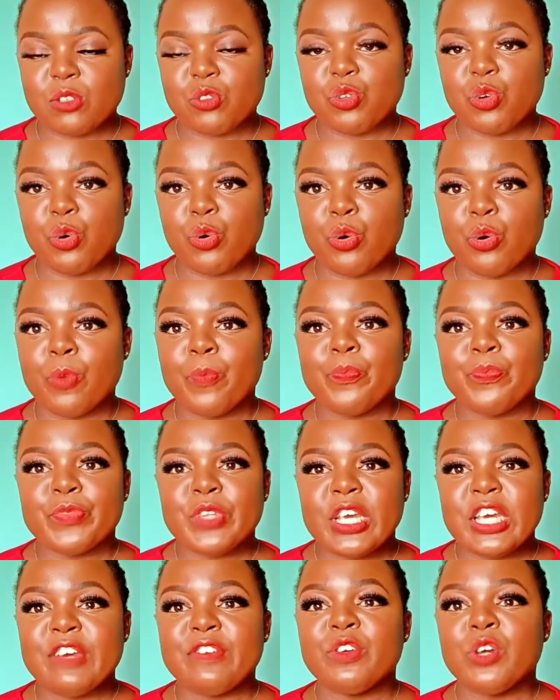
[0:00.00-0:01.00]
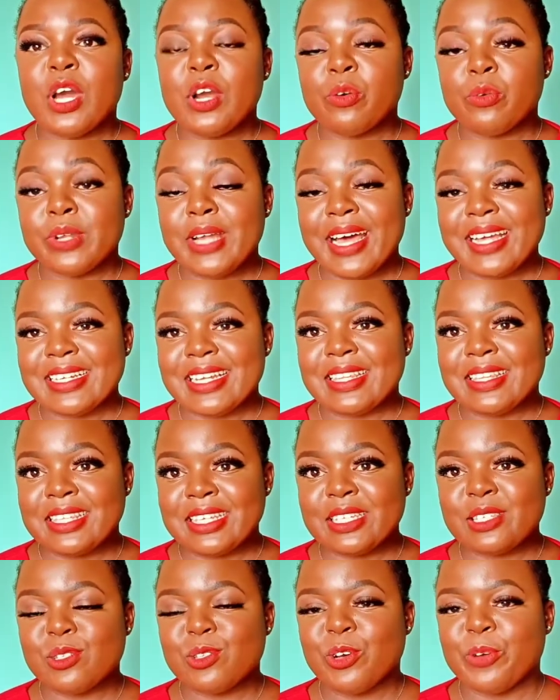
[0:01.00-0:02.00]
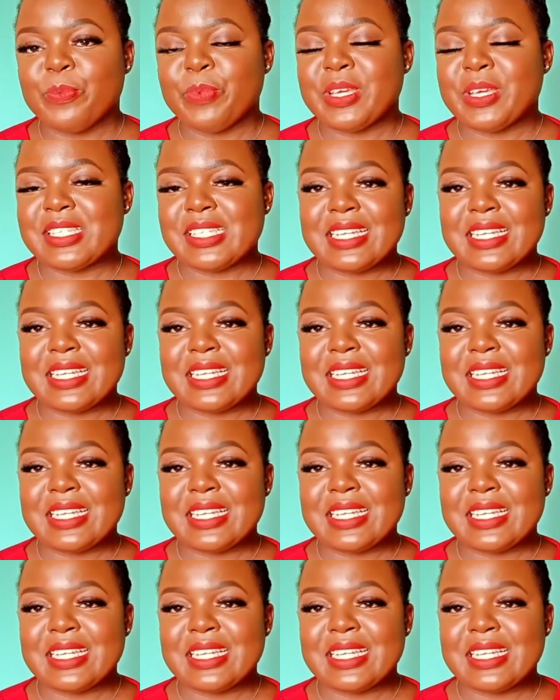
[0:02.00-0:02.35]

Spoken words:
So if you are good at these topics,